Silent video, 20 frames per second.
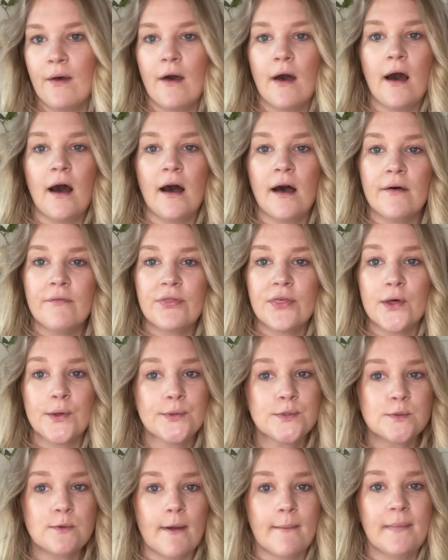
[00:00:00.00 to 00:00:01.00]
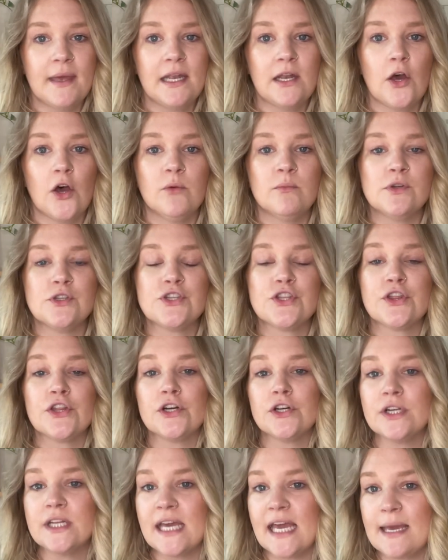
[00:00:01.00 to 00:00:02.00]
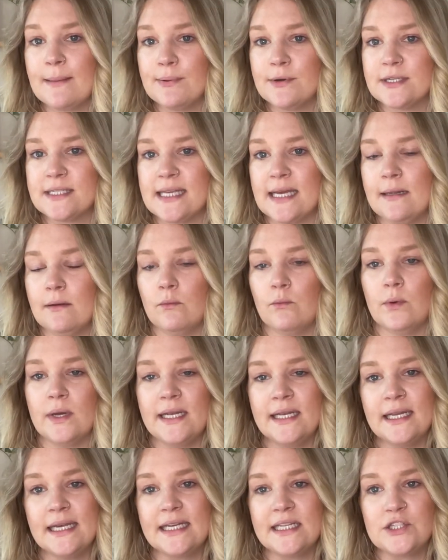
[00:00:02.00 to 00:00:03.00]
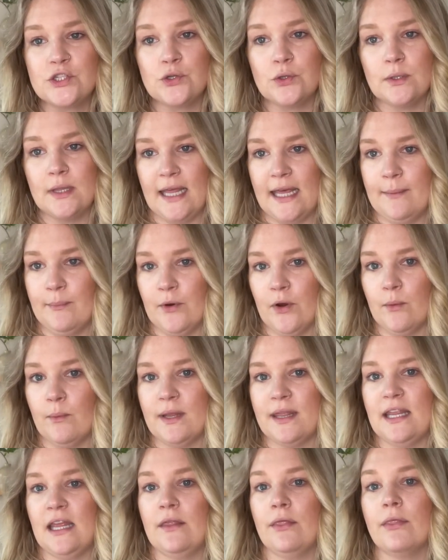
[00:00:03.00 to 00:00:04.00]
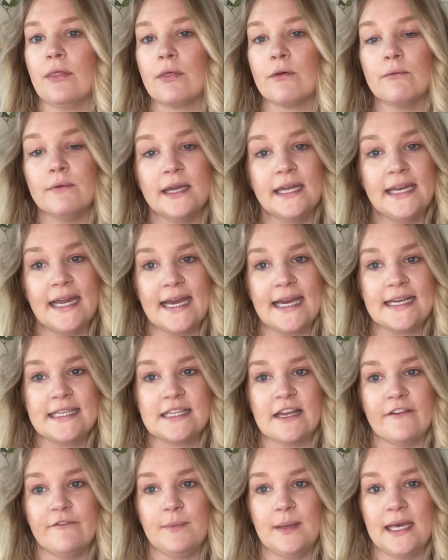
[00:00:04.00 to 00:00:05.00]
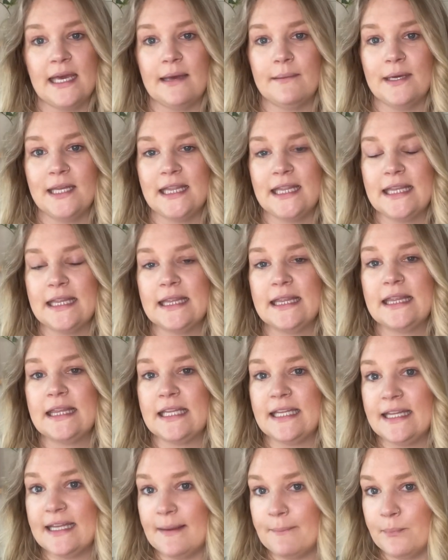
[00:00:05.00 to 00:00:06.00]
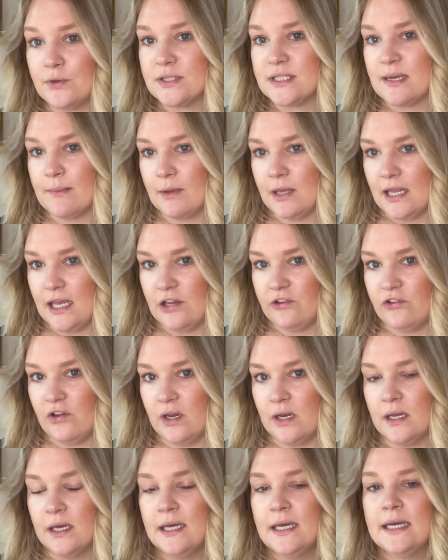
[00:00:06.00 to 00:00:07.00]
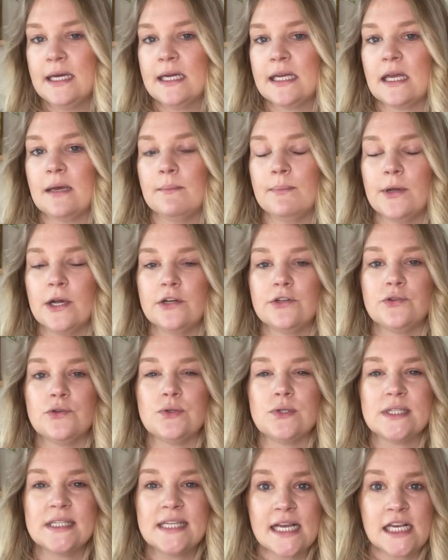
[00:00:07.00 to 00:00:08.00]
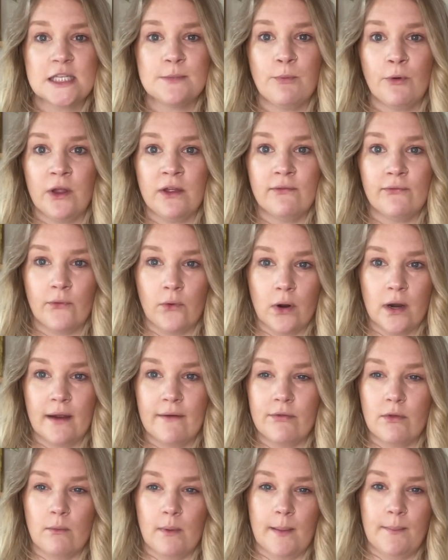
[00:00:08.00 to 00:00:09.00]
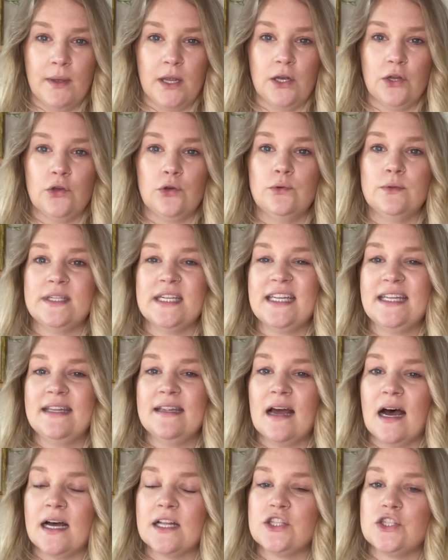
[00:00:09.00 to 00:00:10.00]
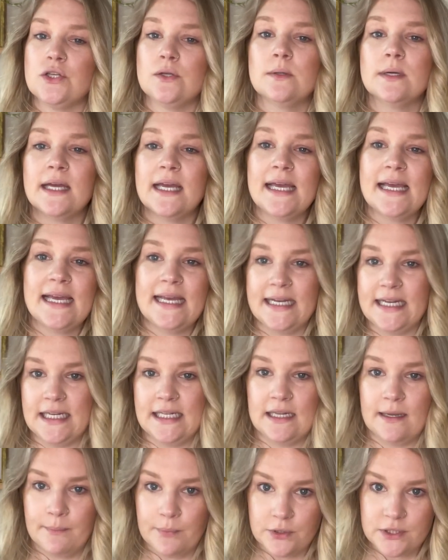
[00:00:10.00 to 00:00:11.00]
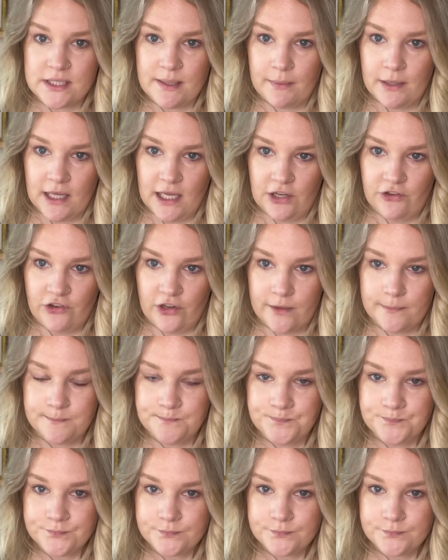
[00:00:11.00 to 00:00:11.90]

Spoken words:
Of those women, almost 38% went into labor within 3 days of beginning the nipple stimulation, compared to 6.4% of the women who did not do any nipple stimulation.